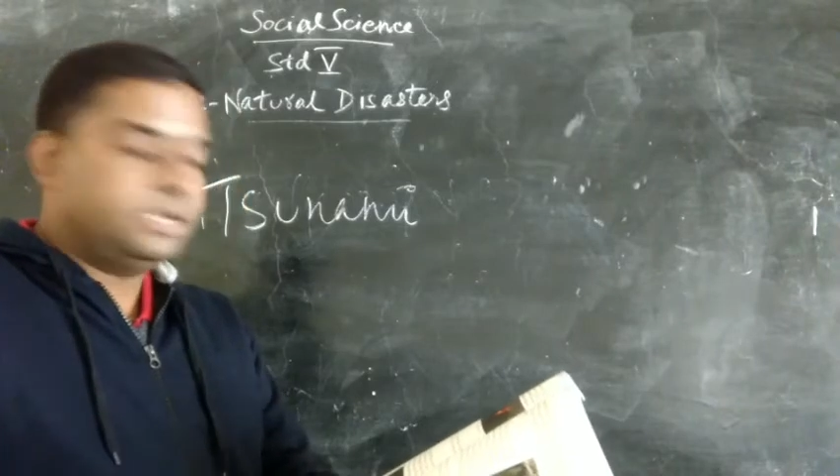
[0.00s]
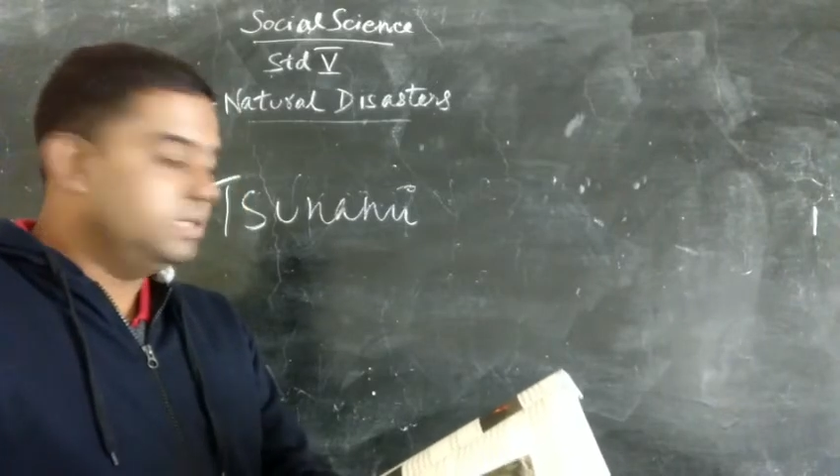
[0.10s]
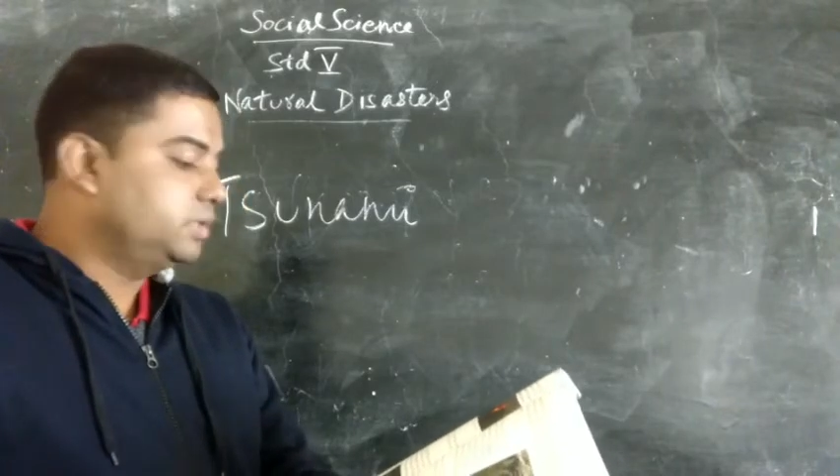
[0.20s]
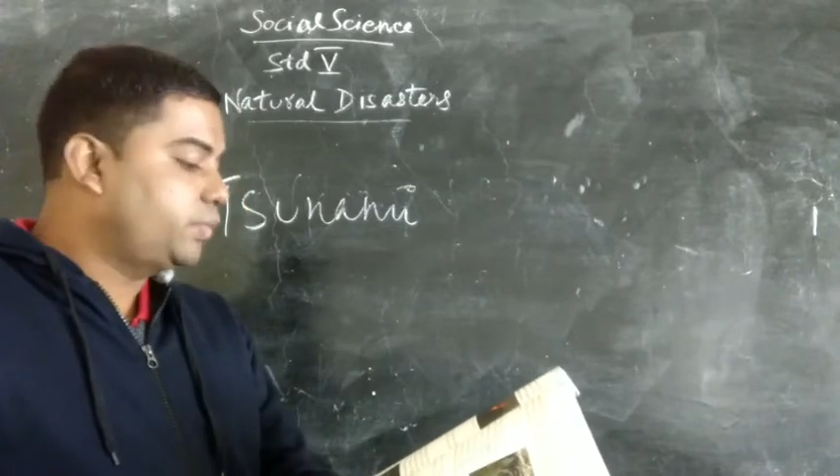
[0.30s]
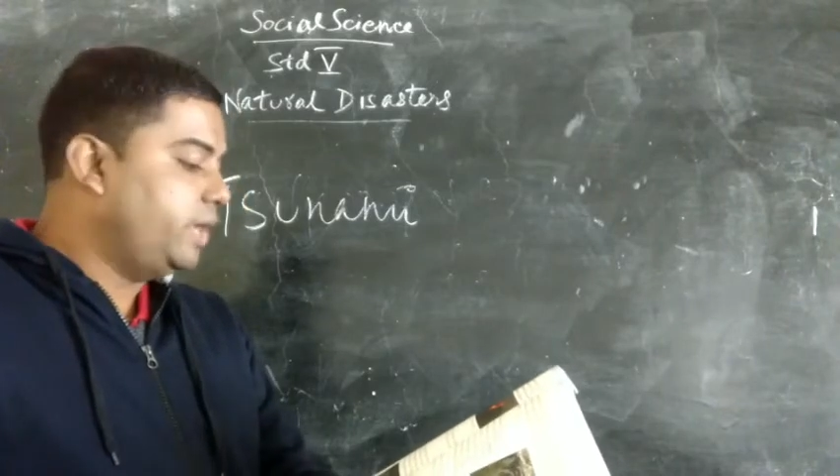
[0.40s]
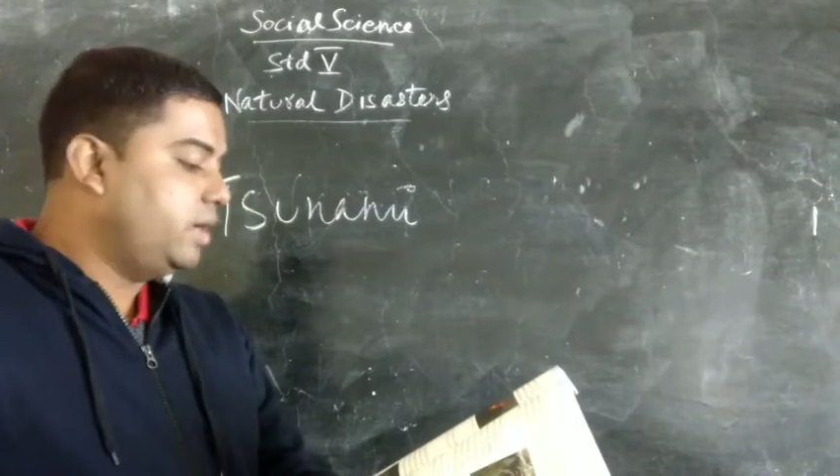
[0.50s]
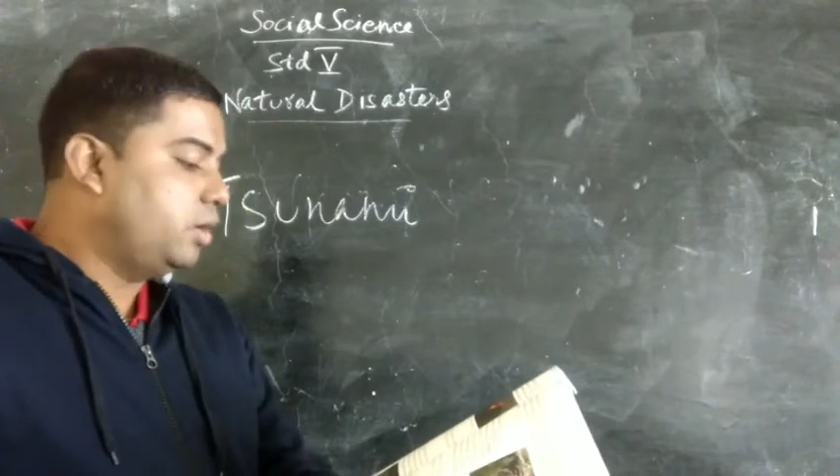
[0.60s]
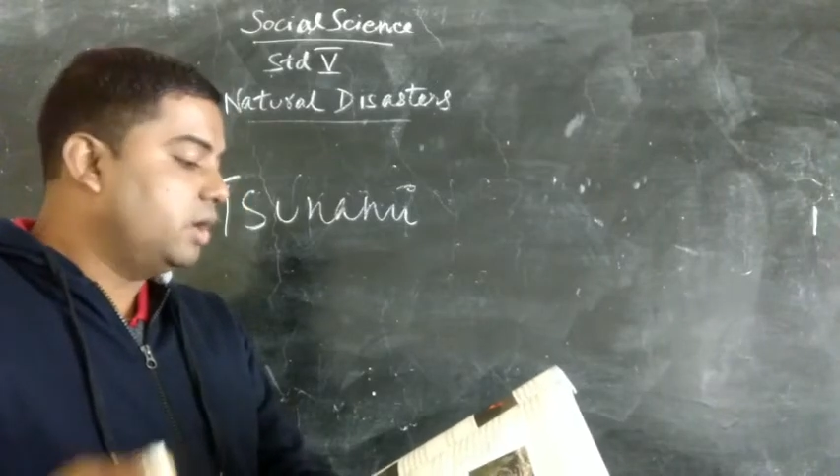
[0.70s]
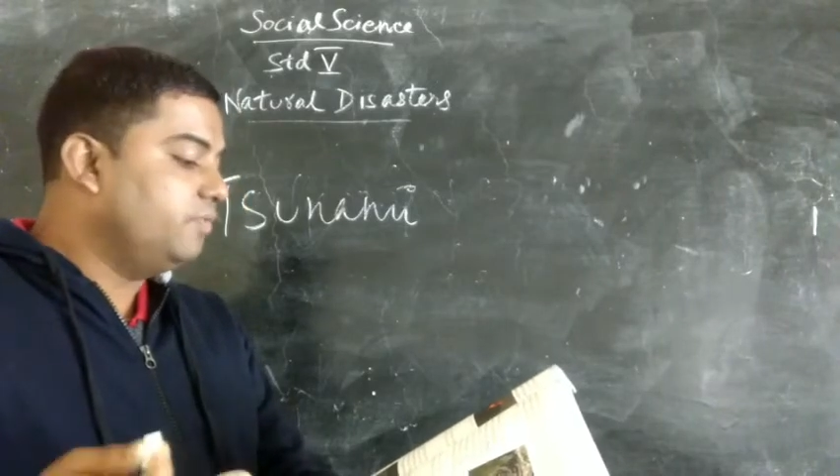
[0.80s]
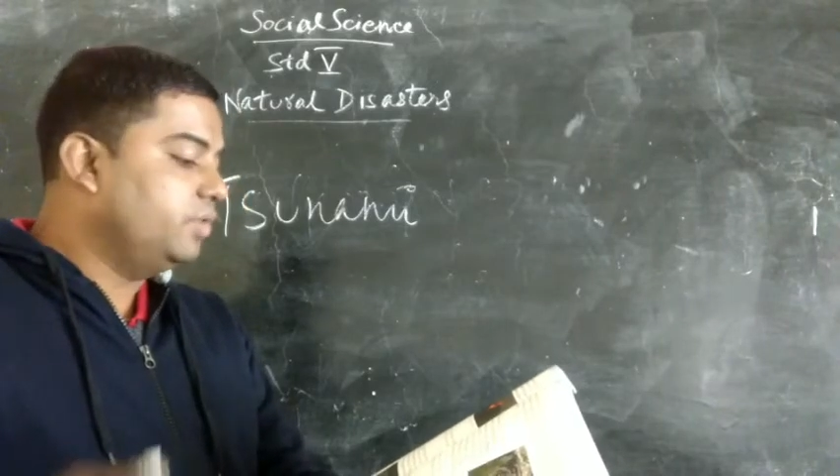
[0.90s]
earthquake
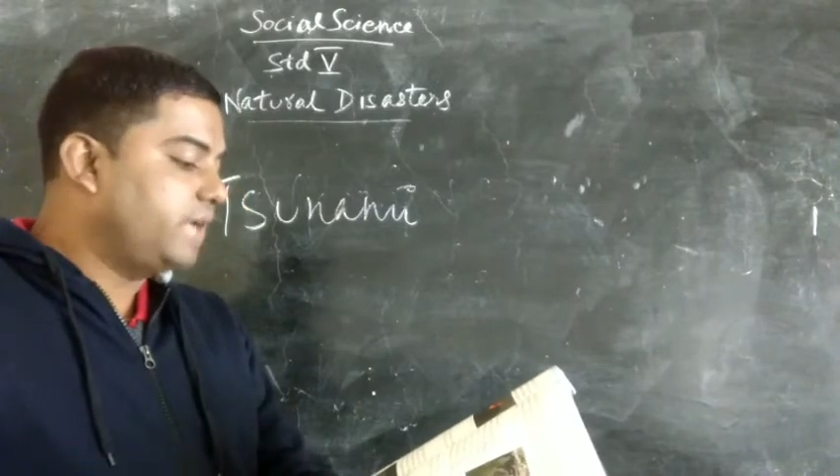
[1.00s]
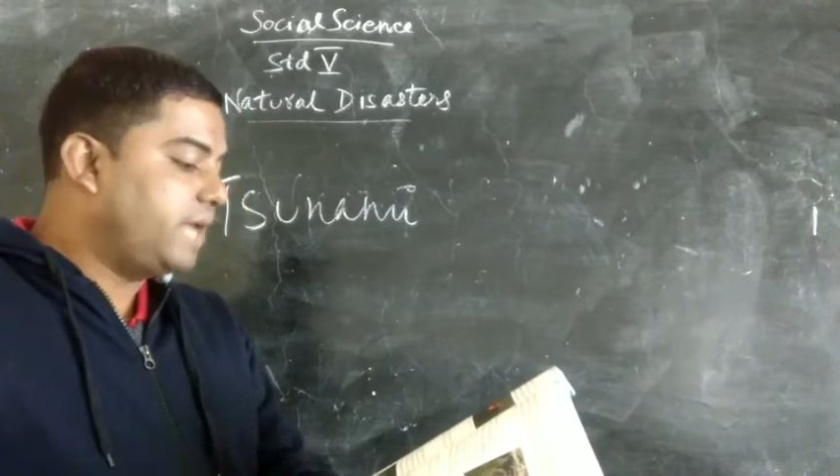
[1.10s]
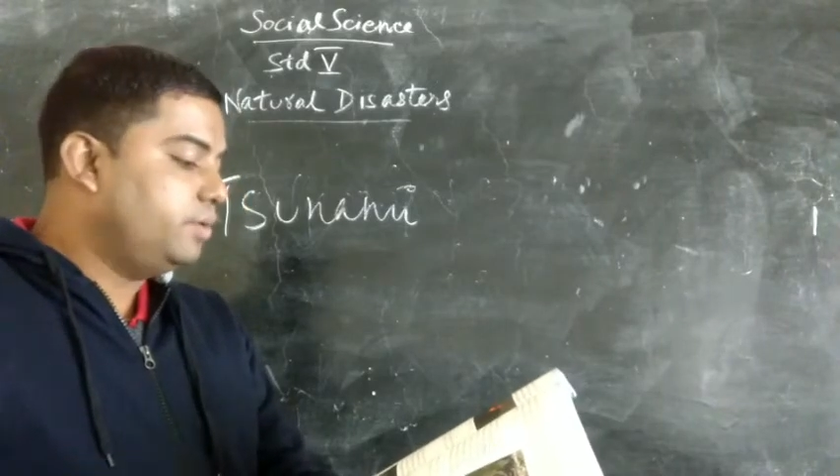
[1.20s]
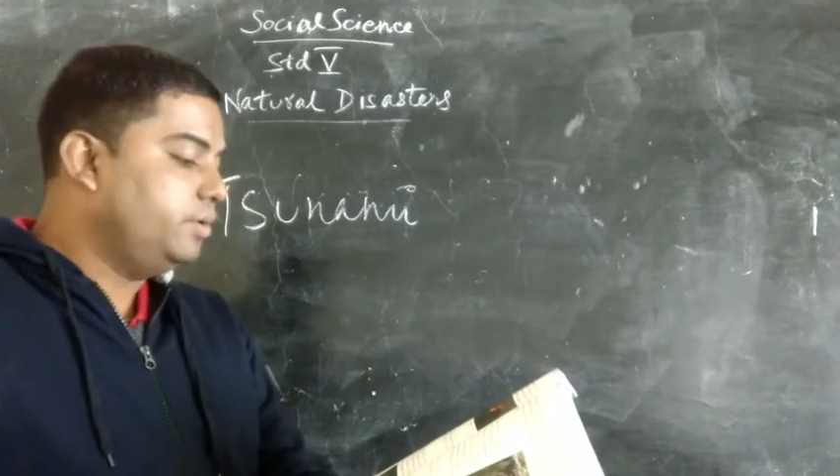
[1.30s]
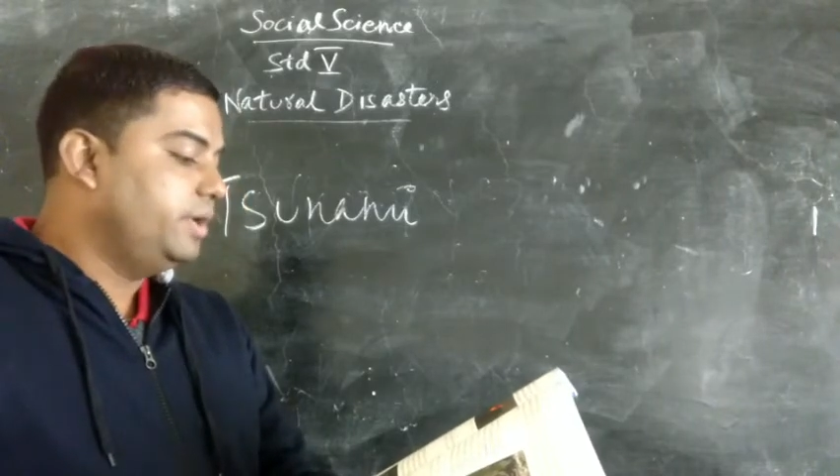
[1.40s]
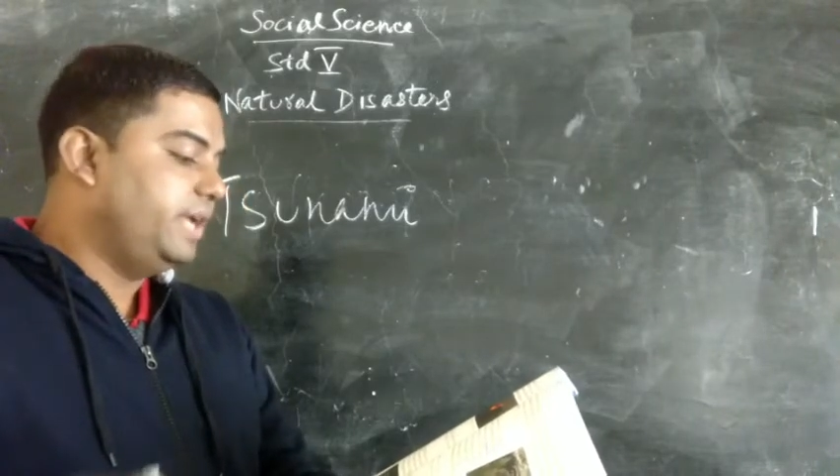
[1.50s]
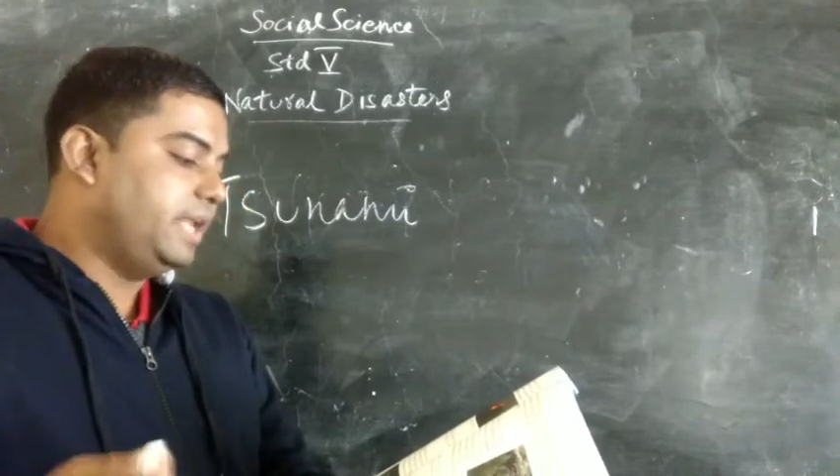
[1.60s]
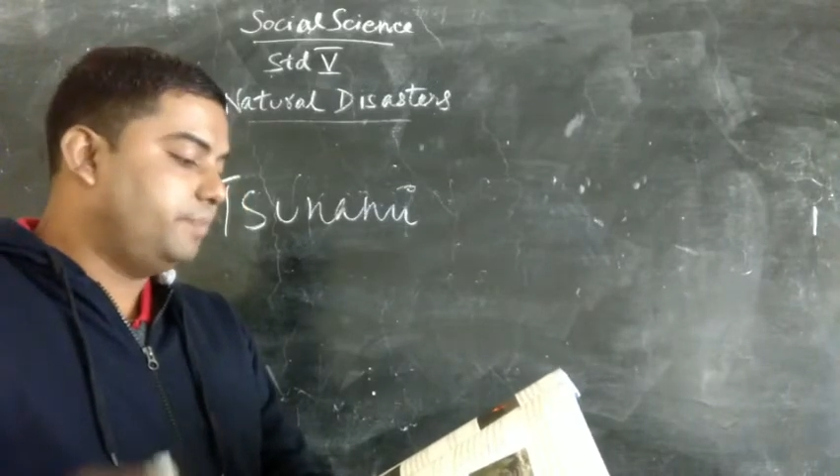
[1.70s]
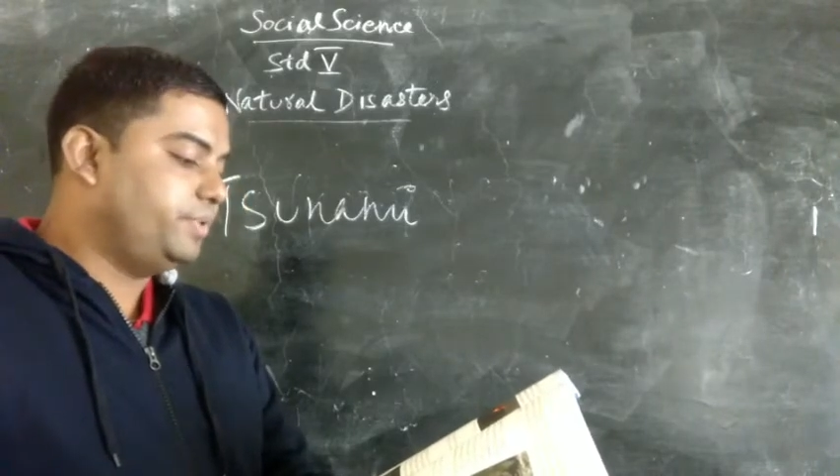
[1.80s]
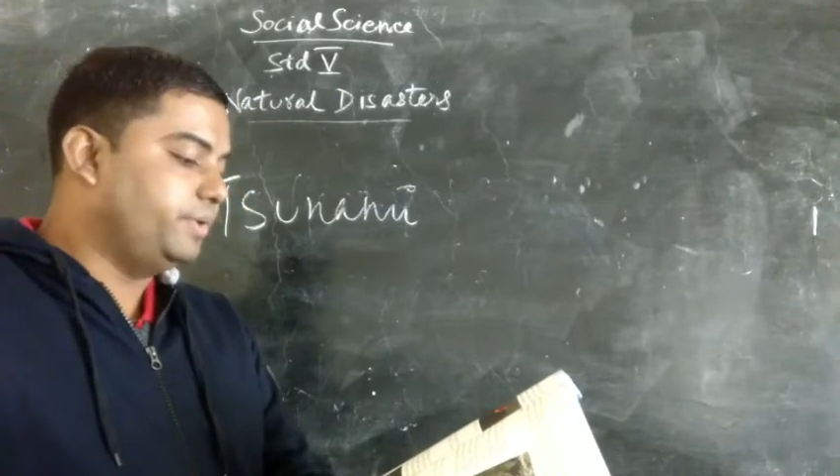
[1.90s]
or a volcano
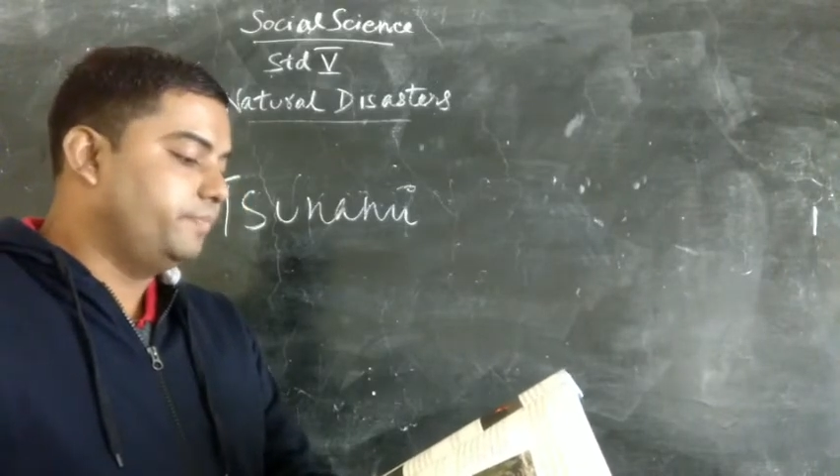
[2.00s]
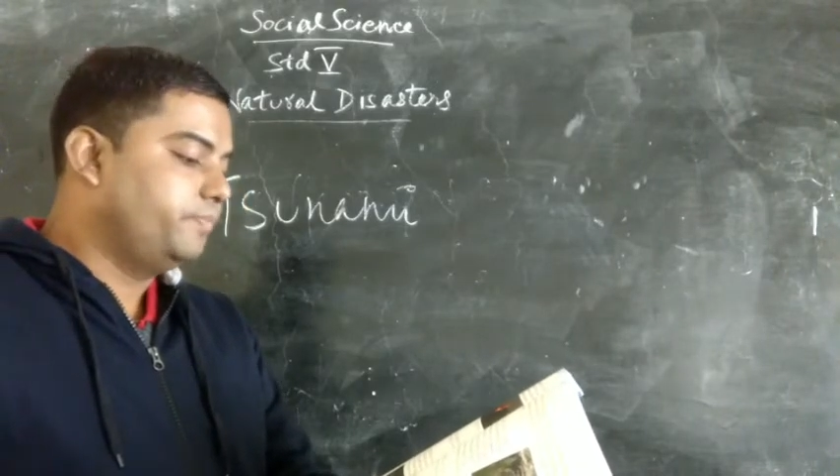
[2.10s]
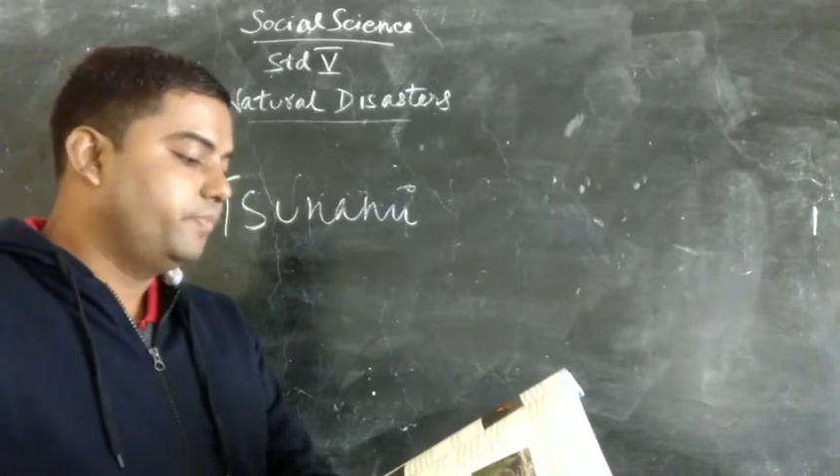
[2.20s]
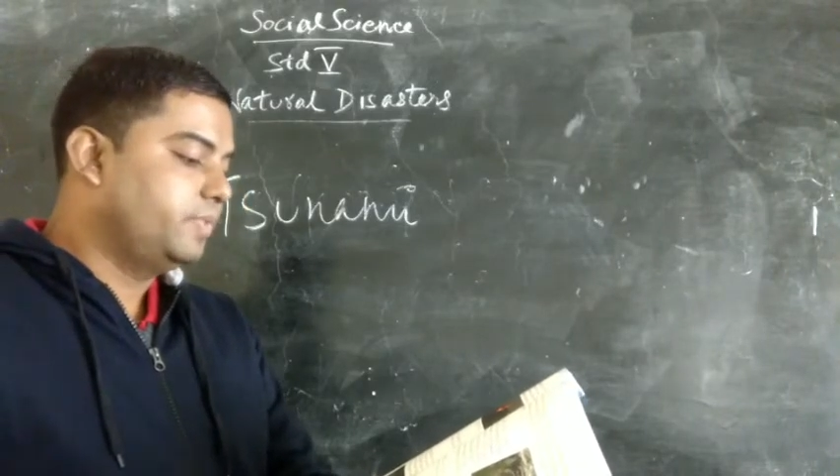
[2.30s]
eruption.